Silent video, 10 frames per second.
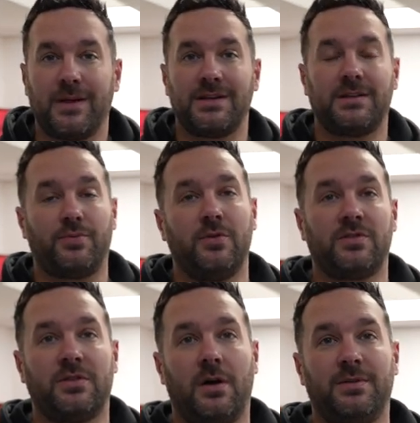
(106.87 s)
We actually had the
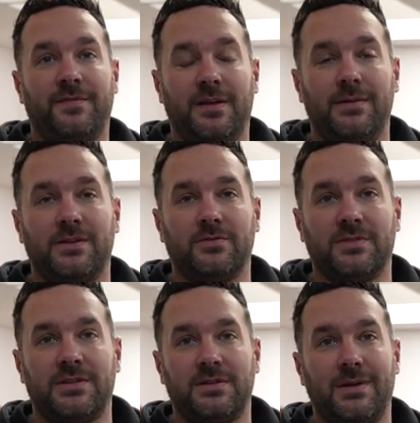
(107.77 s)
prototype development
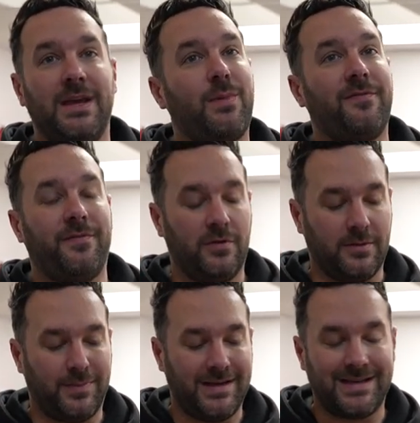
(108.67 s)
exhaust system, and he went through
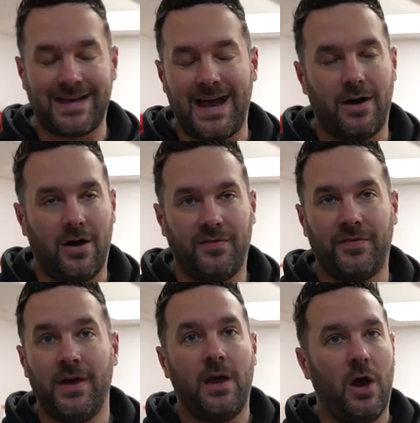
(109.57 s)
complete cat
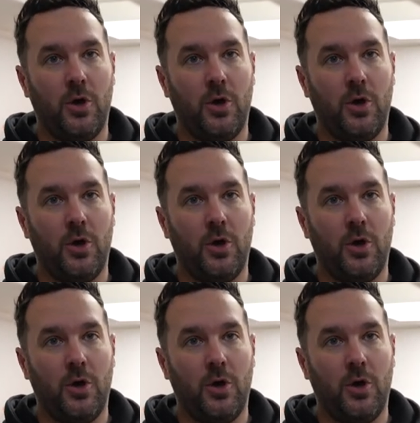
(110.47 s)
off,